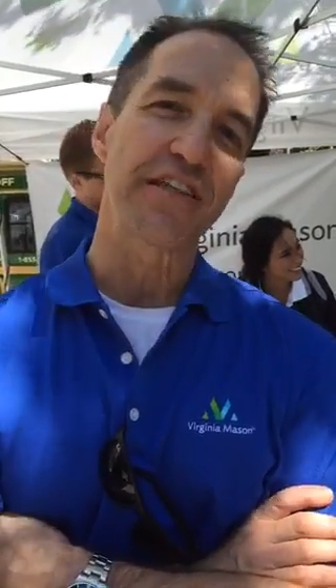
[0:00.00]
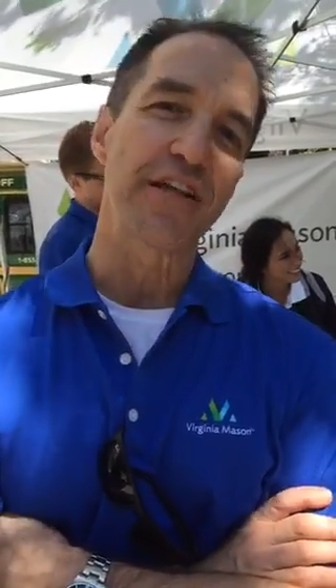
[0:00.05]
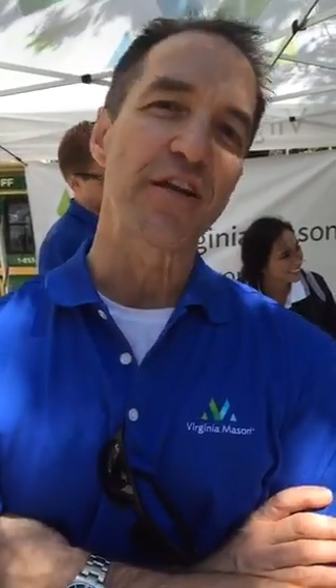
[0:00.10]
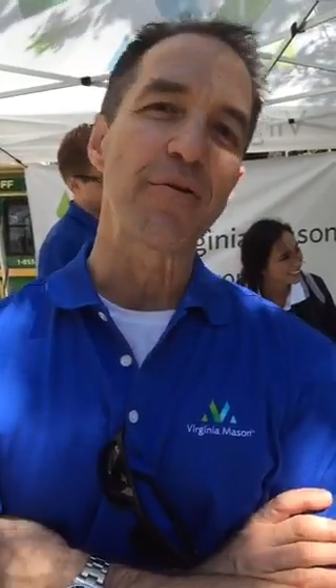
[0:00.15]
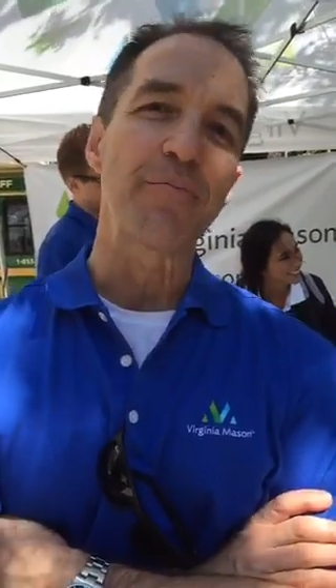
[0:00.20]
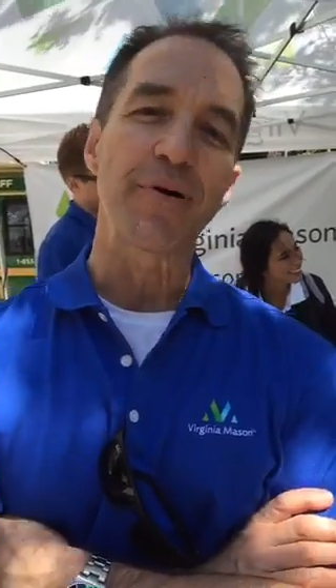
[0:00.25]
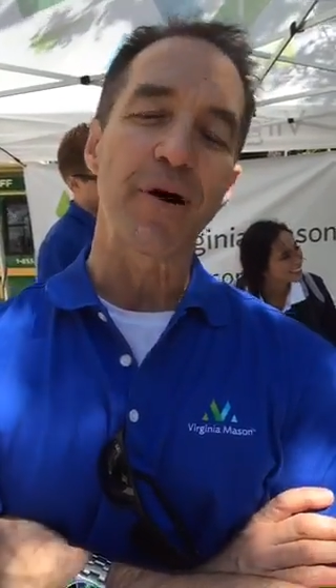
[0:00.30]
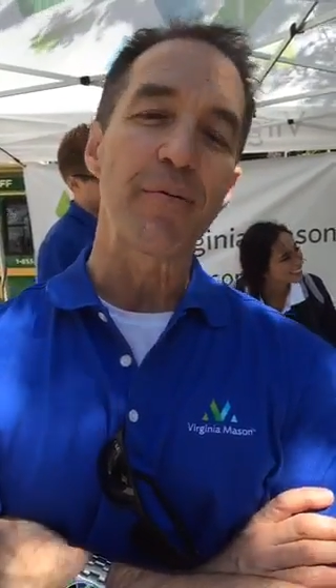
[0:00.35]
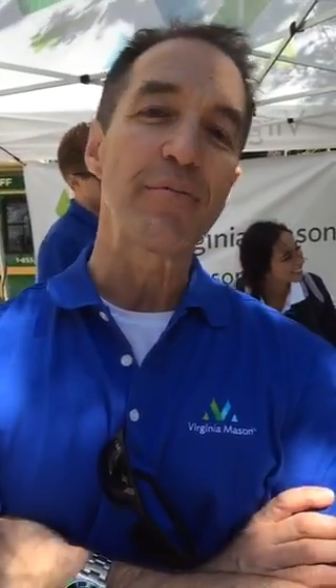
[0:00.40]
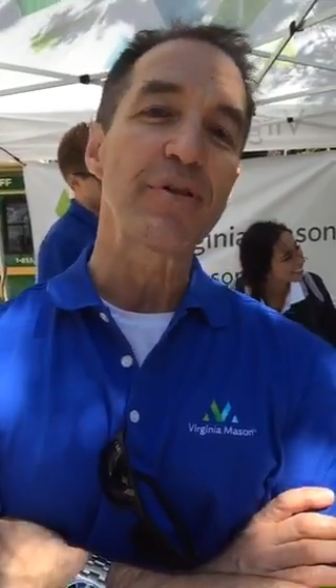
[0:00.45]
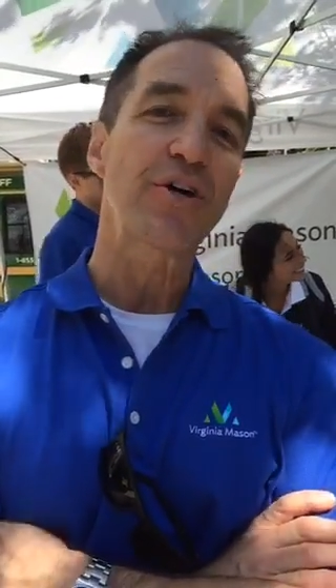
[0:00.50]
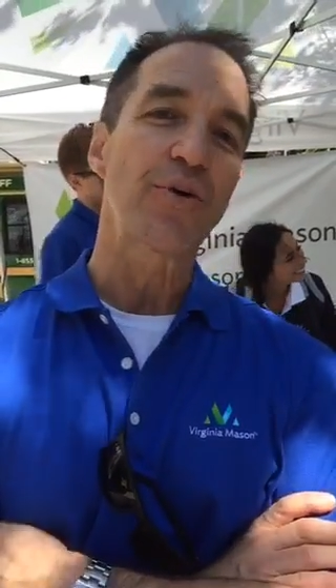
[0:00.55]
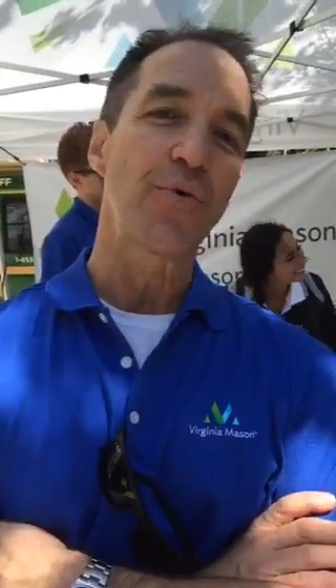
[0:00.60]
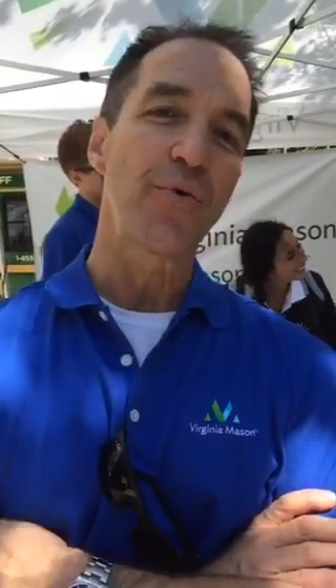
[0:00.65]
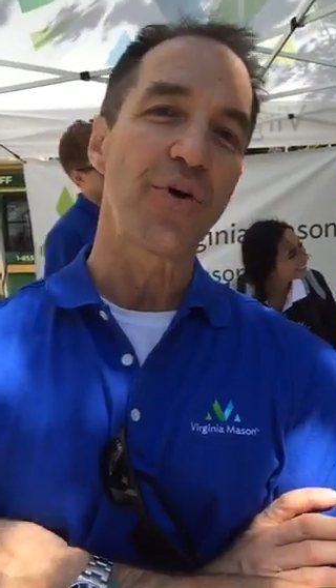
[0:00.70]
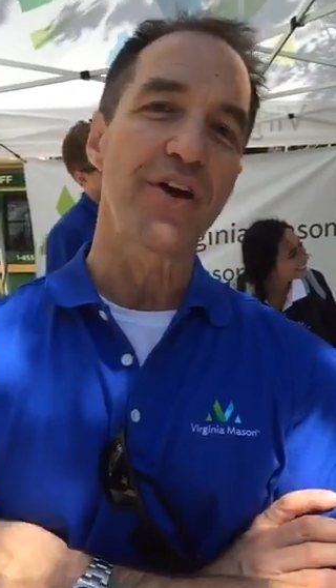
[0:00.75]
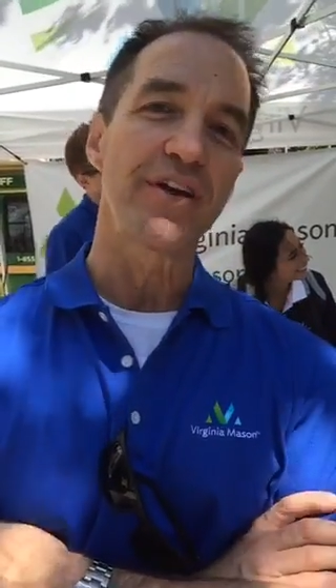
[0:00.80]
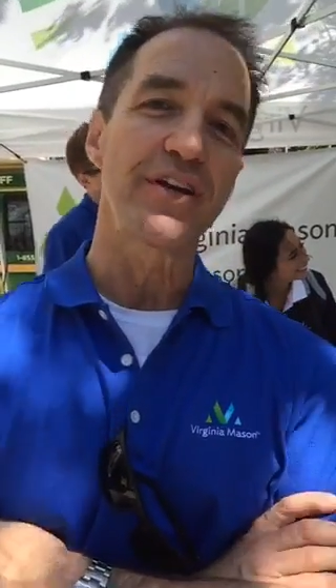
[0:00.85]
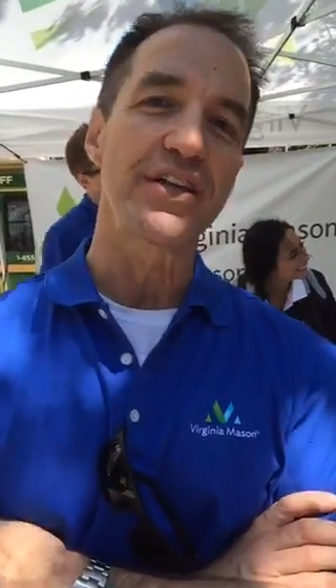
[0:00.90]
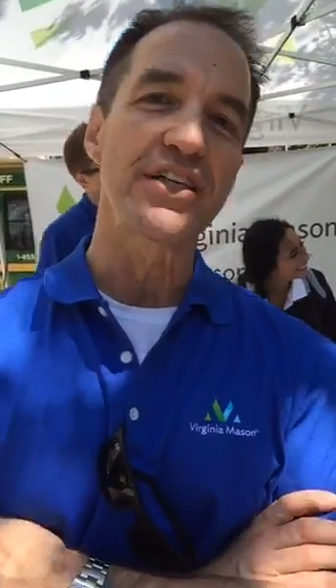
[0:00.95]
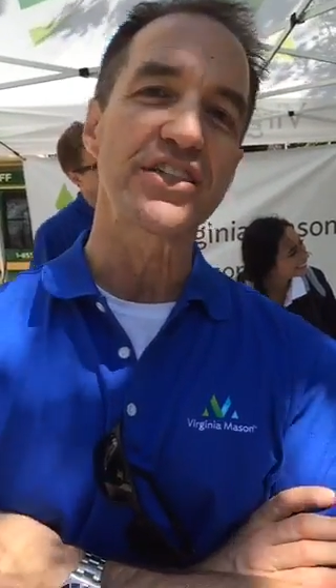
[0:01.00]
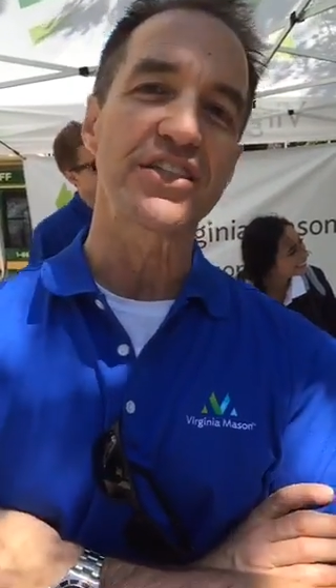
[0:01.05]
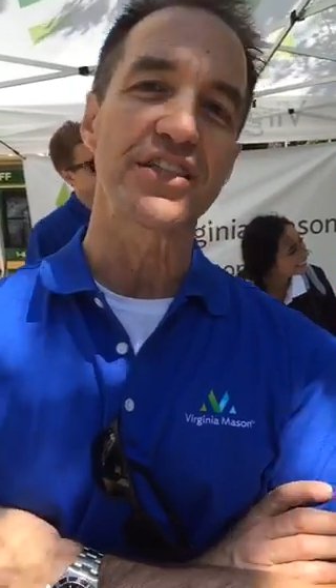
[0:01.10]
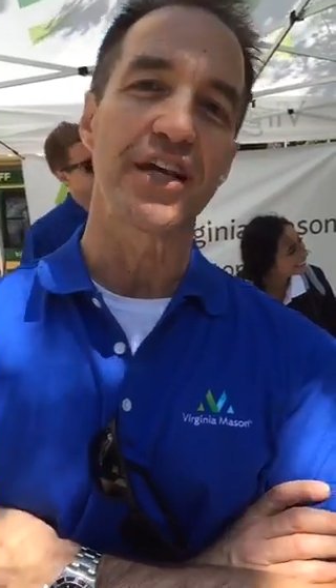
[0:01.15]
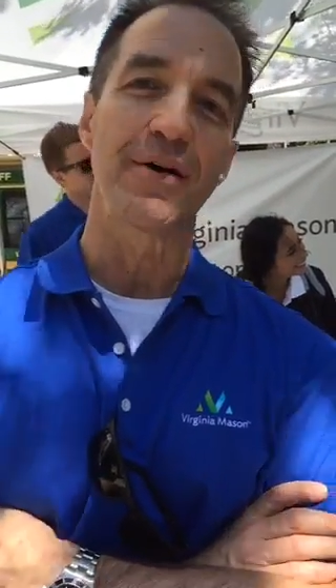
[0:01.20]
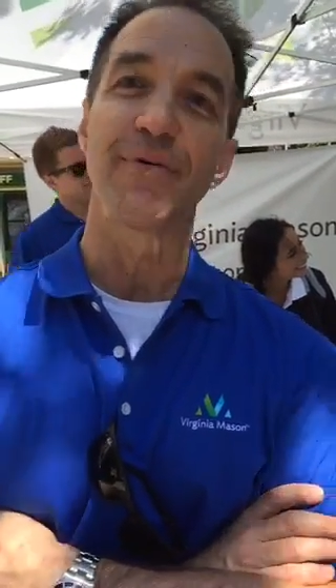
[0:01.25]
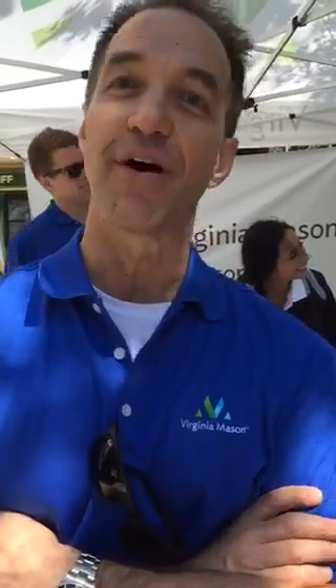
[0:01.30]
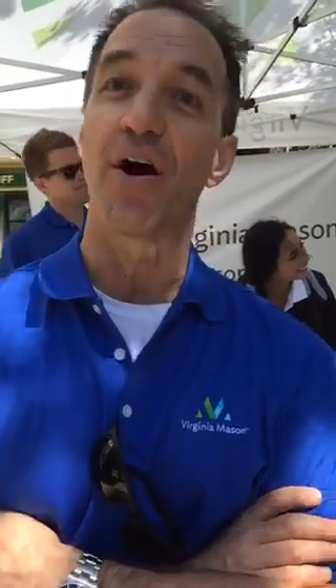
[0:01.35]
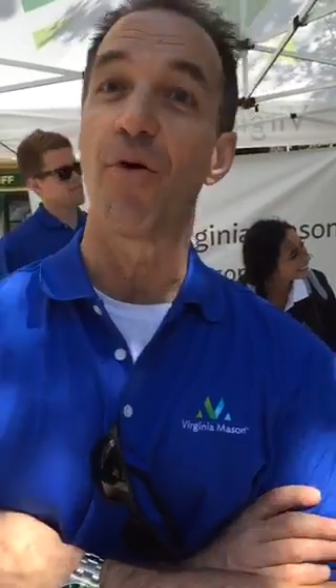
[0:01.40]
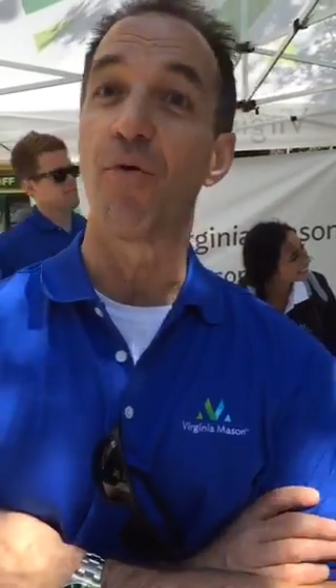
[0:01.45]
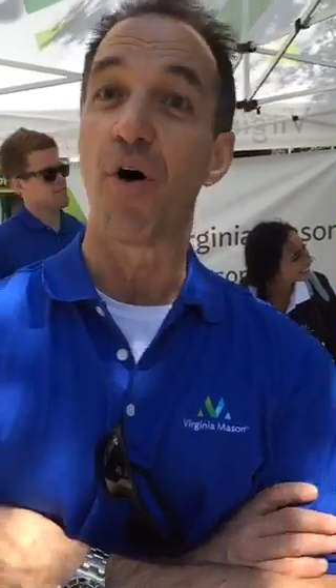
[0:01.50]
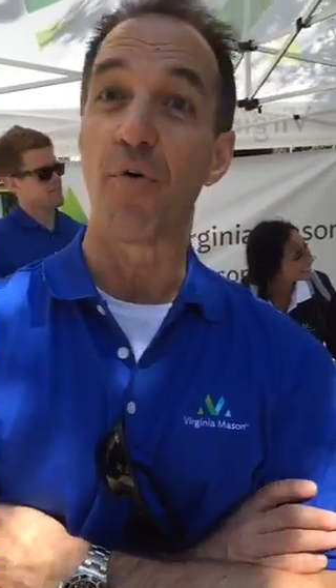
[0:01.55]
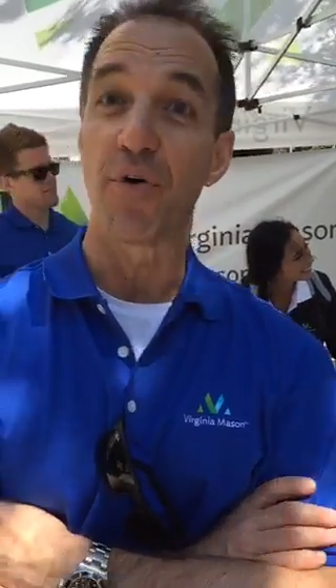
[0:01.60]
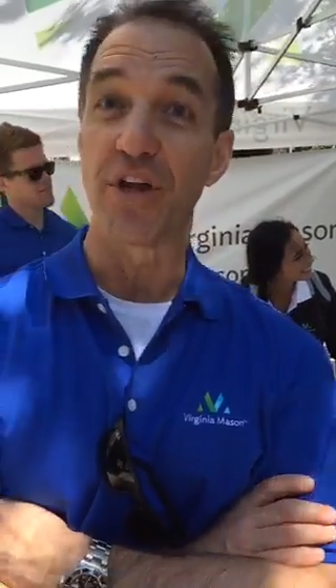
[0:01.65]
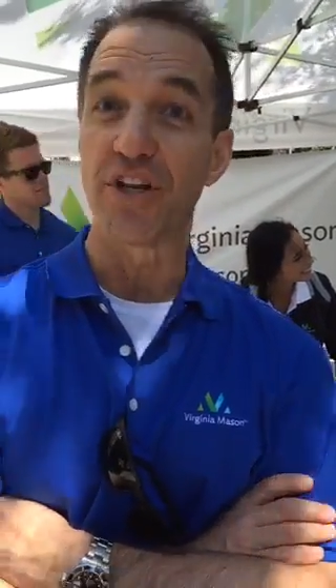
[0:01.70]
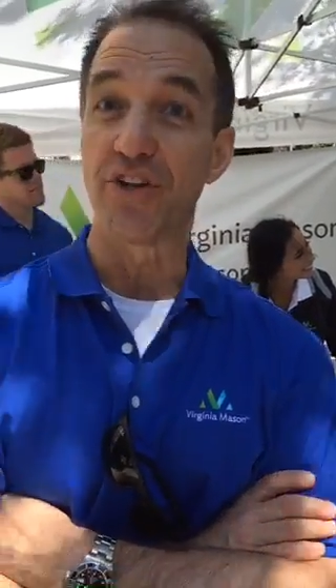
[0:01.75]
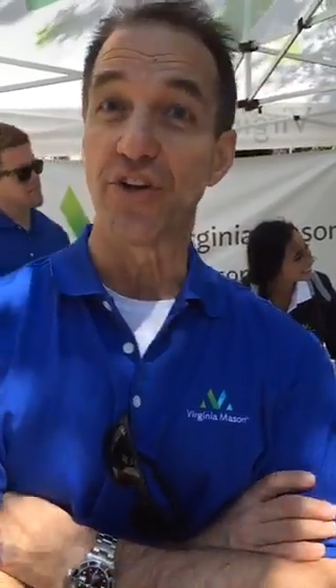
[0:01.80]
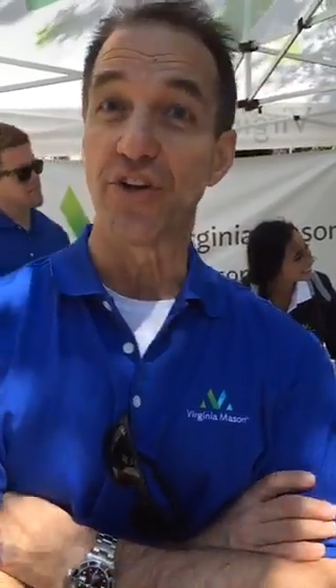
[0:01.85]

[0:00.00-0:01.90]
little public awareness about what we